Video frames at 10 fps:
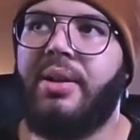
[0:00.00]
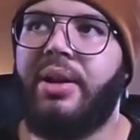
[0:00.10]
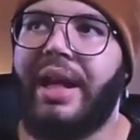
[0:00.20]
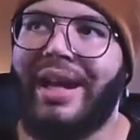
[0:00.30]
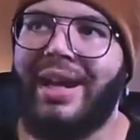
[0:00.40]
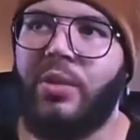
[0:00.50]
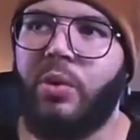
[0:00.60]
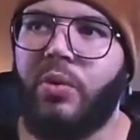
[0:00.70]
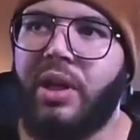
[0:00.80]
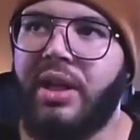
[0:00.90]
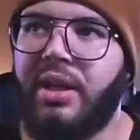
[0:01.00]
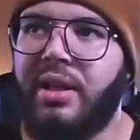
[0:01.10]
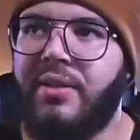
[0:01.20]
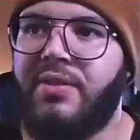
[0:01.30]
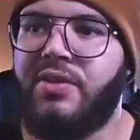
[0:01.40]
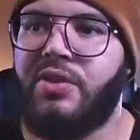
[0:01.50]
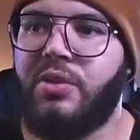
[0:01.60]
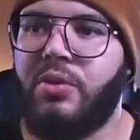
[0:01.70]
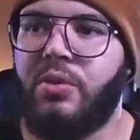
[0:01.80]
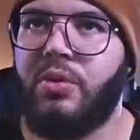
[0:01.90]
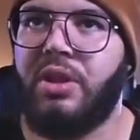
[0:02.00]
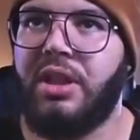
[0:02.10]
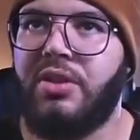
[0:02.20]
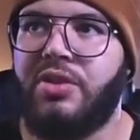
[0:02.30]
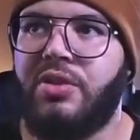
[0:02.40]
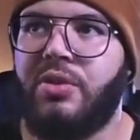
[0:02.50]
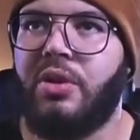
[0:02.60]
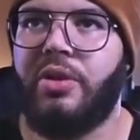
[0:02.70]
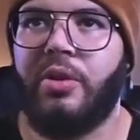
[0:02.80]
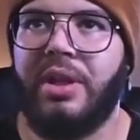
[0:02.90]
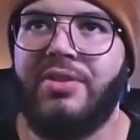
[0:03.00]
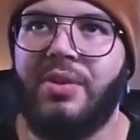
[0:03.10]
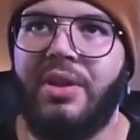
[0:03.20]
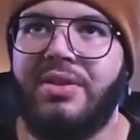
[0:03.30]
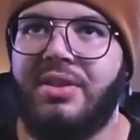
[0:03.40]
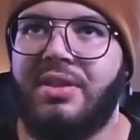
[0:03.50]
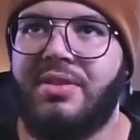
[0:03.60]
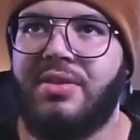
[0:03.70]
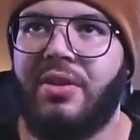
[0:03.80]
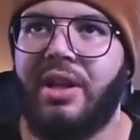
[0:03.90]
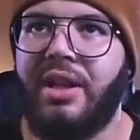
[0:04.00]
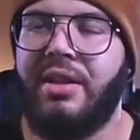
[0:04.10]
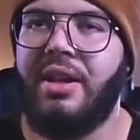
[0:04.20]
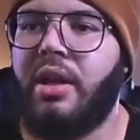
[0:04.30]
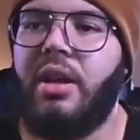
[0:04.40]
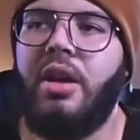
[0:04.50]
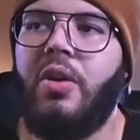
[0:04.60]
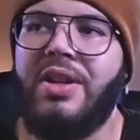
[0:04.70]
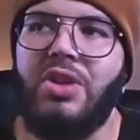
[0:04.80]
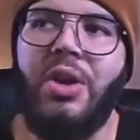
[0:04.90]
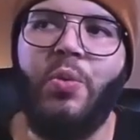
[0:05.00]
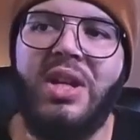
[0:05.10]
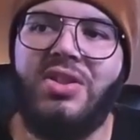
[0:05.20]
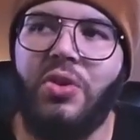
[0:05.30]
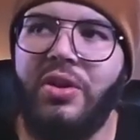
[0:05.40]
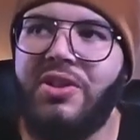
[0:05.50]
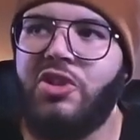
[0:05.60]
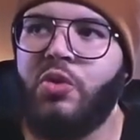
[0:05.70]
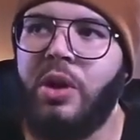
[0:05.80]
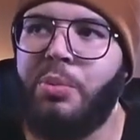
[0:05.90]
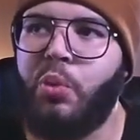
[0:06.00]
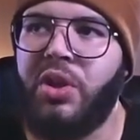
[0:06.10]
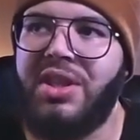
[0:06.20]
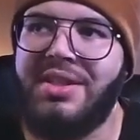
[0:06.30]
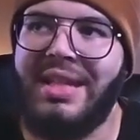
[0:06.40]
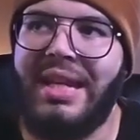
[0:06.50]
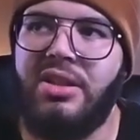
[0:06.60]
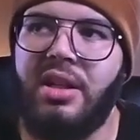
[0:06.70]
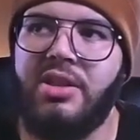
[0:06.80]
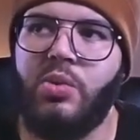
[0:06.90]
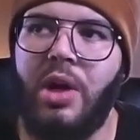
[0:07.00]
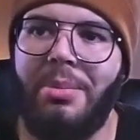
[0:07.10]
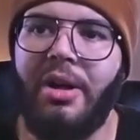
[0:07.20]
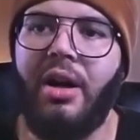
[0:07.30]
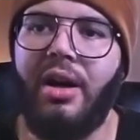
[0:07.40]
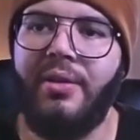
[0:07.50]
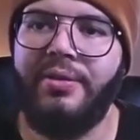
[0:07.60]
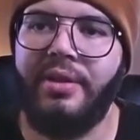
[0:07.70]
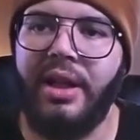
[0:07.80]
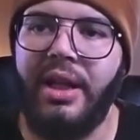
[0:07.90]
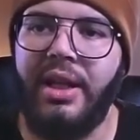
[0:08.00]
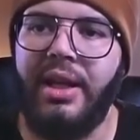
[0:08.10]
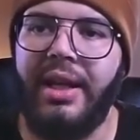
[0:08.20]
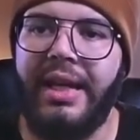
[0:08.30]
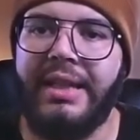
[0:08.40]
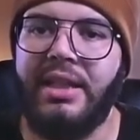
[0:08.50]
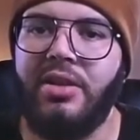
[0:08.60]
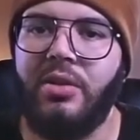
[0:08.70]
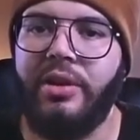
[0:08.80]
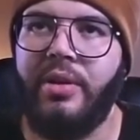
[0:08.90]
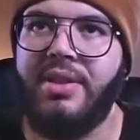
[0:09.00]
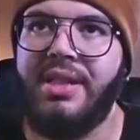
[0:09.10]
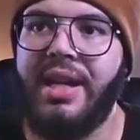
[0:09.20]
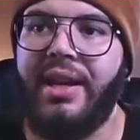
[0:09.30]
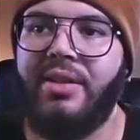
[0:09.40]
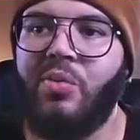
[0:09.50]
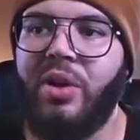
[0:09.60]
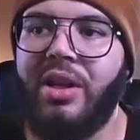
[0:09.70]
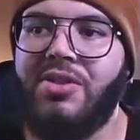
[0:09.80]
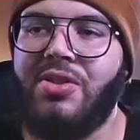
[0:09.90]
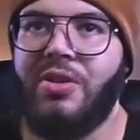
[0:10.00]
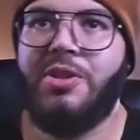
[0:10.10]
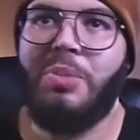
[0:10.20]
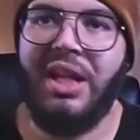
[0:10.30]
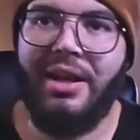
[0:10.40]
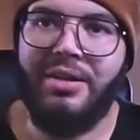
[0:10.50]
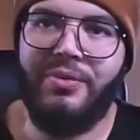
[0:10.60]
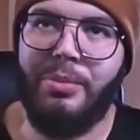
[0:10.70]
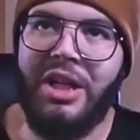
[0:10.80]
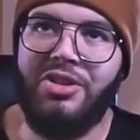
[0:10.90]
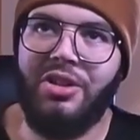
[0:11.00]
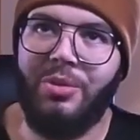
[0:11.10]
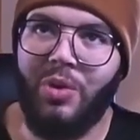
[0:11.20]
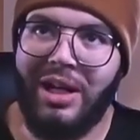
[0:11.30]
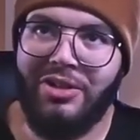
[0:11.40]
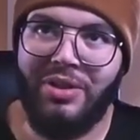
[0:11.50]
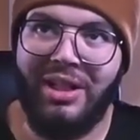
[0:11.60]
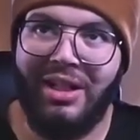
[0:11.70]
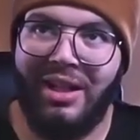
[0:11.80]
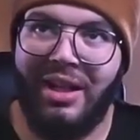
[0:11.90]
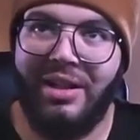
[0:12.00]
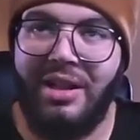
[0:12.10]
and we're running into the issue. Oh no, okay, so it is starting it. Okay, so I restarted the script with this HX swap off, and then you'll notice that when it starts spitting out information, we're actually going to get